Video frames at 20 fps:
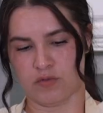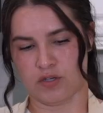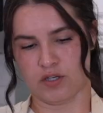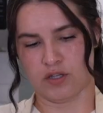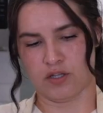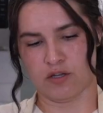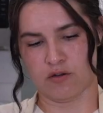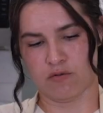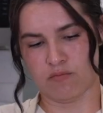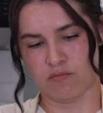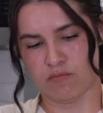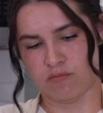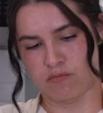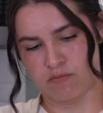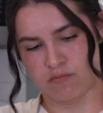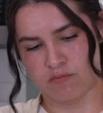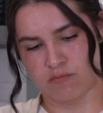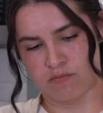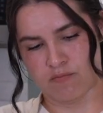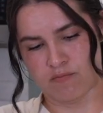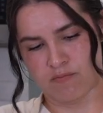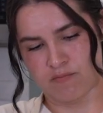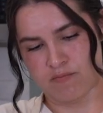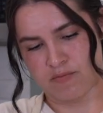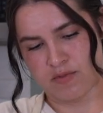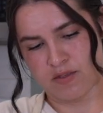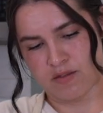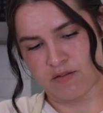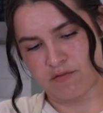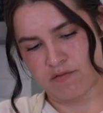Hello.
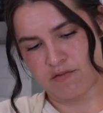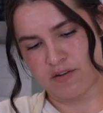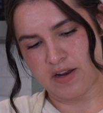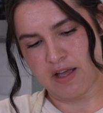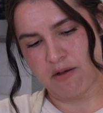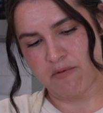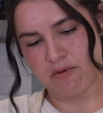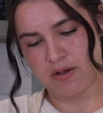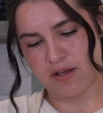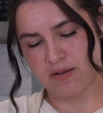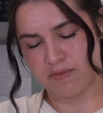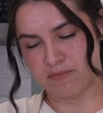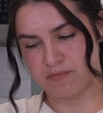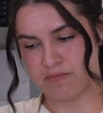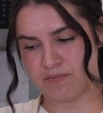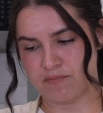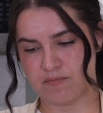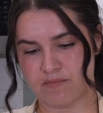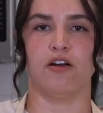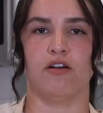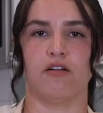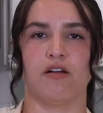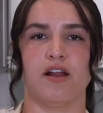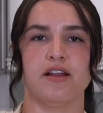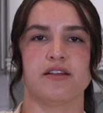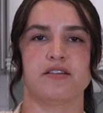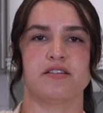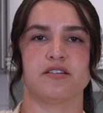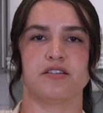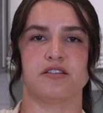Flour. All
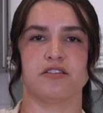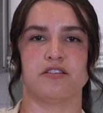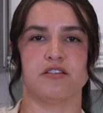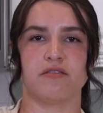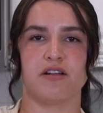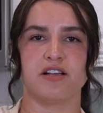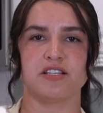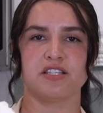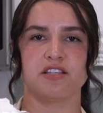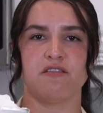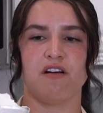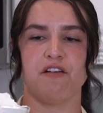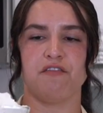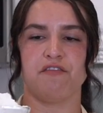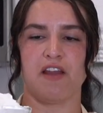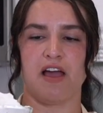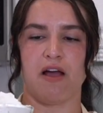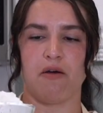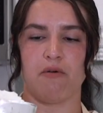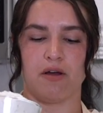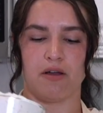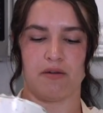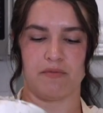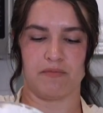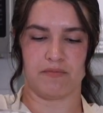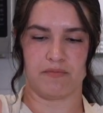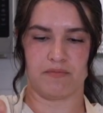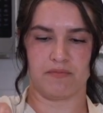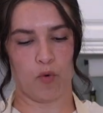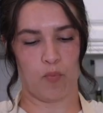right, the rest of our flour.
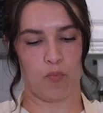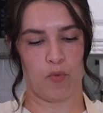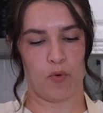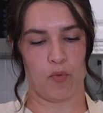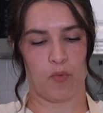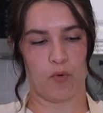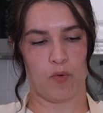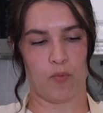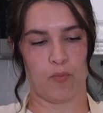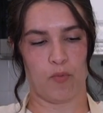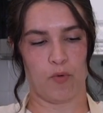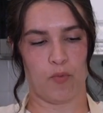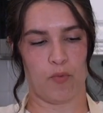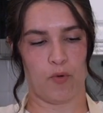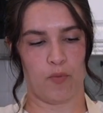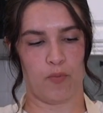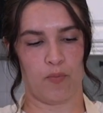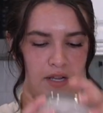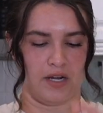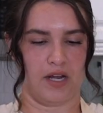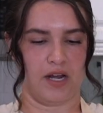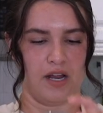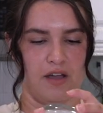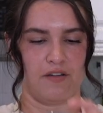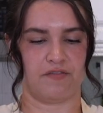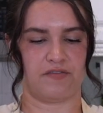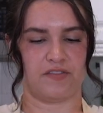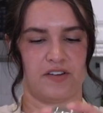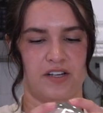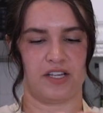Boop, boop, boop, boop, boop.
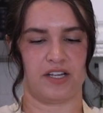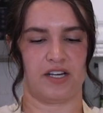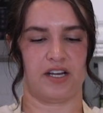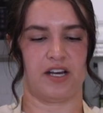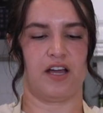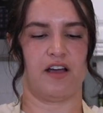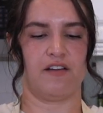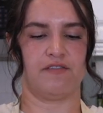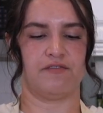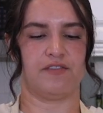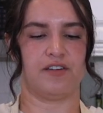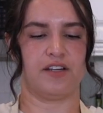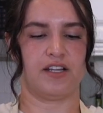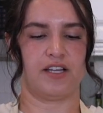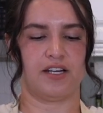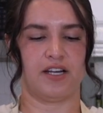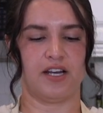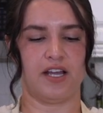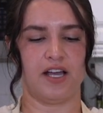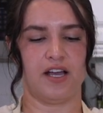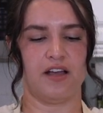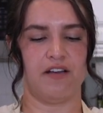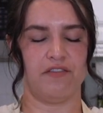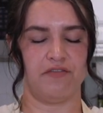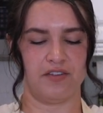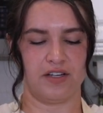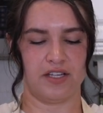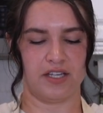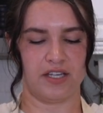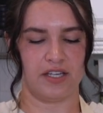Lovely, lovely,
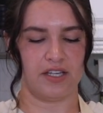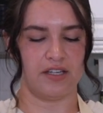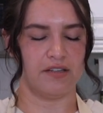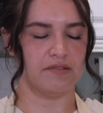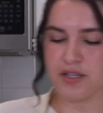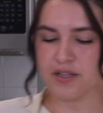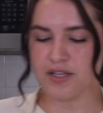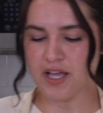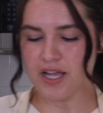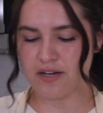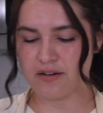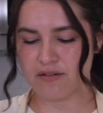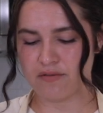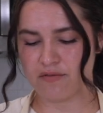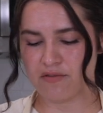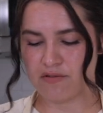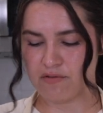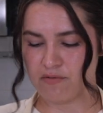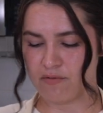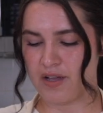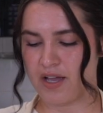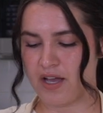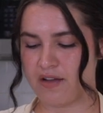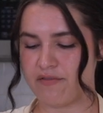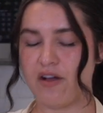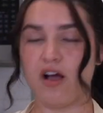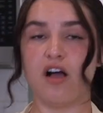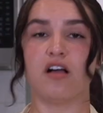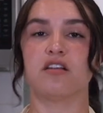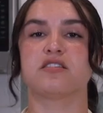lovely. Then we
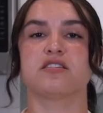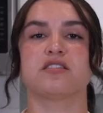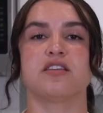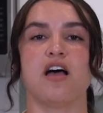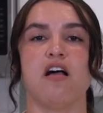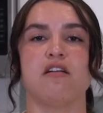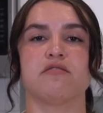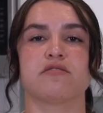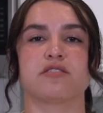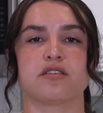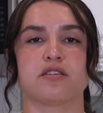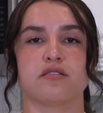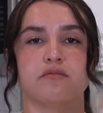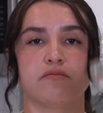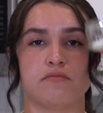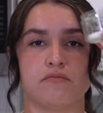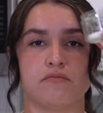have our salt.